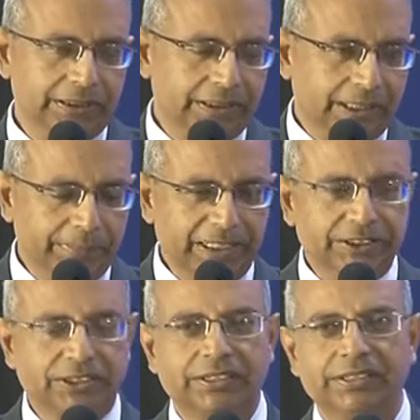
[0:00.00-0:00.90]

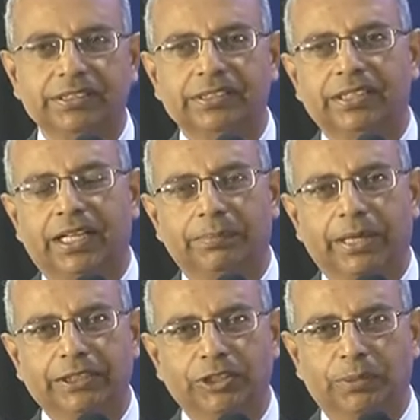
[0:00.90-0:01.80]
comments and
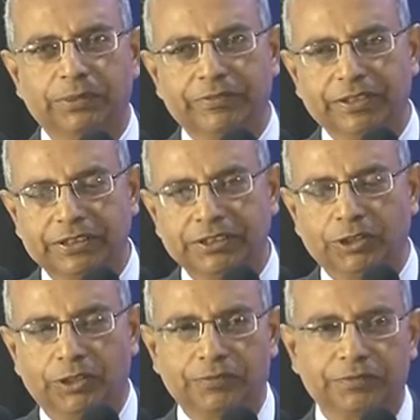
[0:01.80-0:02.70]
by the observations
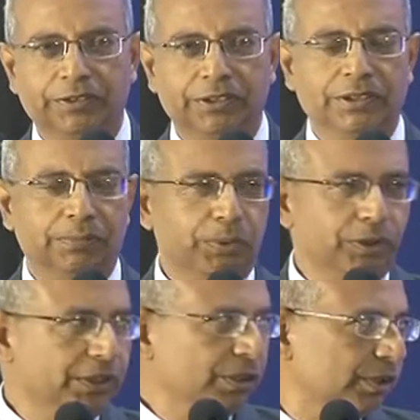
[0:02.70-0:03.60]
of
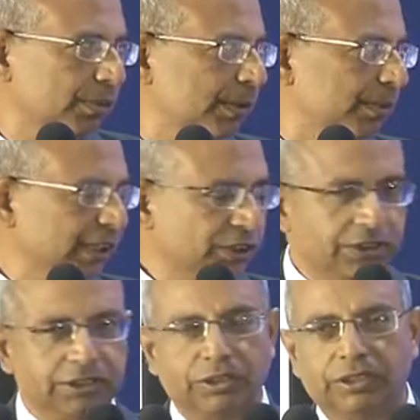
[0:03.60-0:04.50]
both the honorable
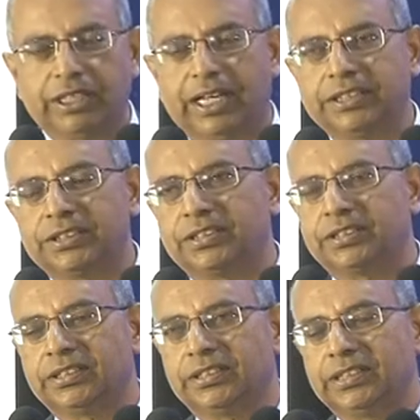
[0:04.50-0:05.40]
ministers on dais
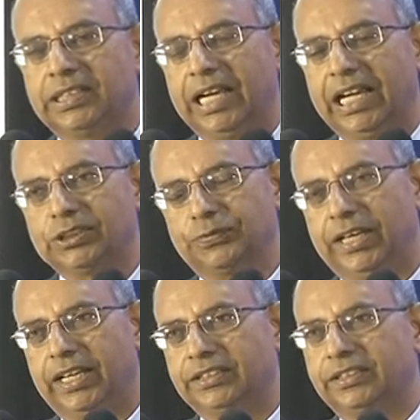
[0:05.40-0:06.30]
as
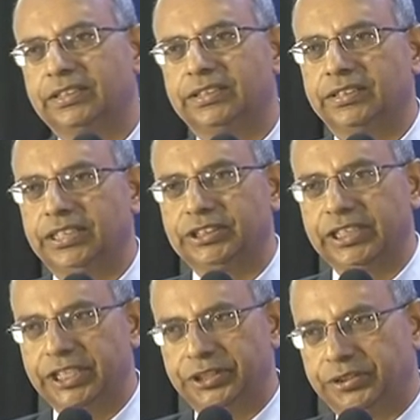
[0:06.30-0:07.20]
well as the
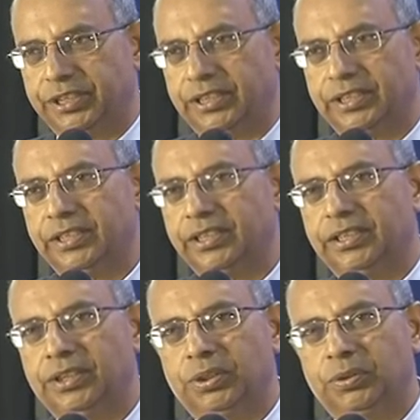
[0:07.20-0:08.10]
secretary,
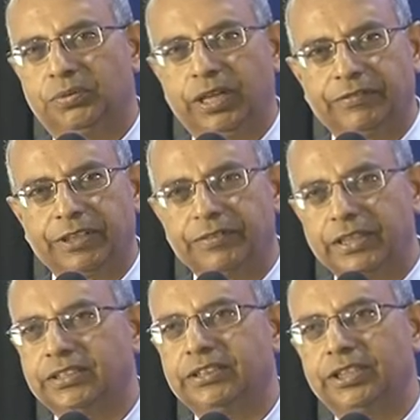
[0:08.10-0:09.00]
who have
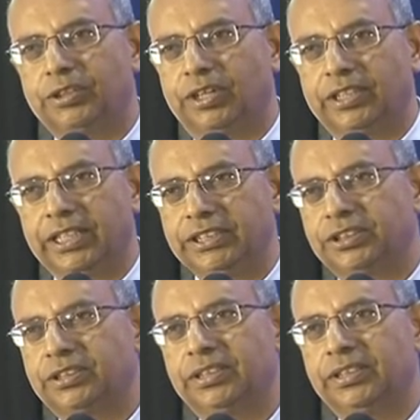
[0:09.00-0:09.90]
given us the
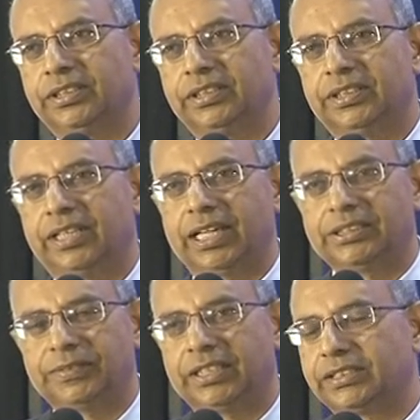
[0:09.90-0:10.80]
context
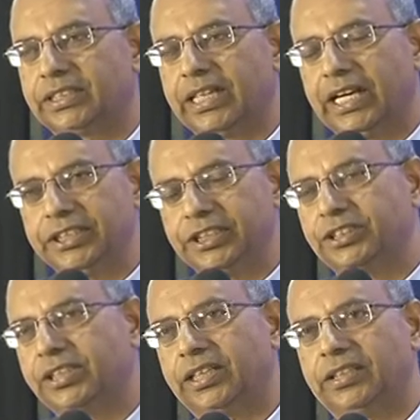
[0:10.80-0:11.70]
as well as the
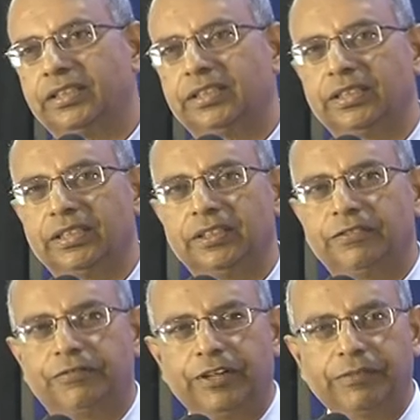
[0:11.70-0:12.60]
guidance and
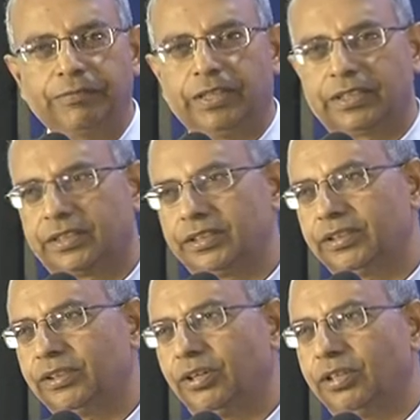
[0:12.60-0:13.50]
framework
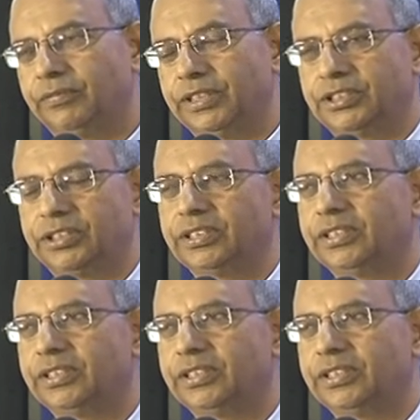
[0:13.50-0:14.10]
on which